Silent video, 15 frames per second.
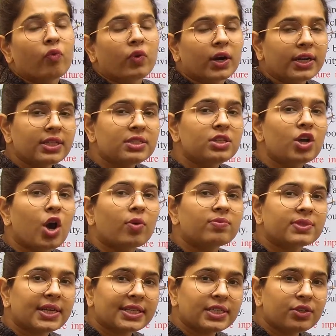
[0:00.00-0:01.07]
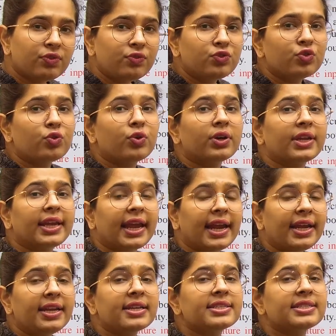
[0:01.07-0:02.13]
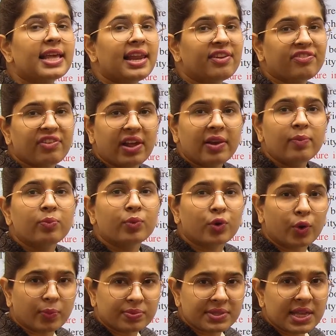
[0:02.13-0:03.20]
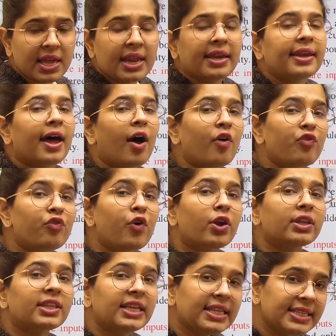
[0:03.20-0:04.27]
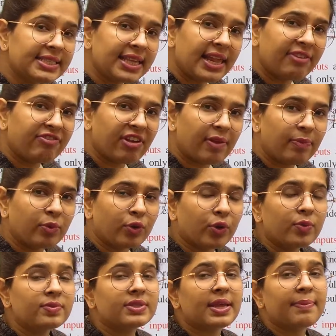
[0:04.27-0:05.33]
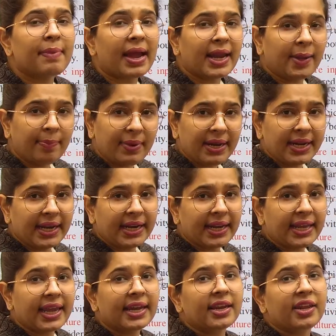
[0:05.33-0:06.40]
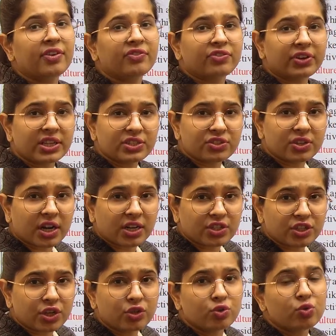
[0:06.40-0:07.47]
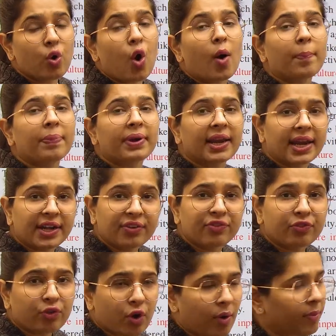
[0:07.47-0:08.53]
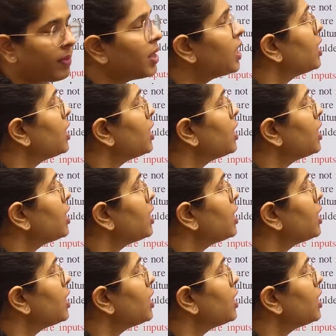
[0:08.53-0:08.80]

what is the objective? To create self-help groups. Now for these self-help groups, they might be needing an infrastructure to operate from.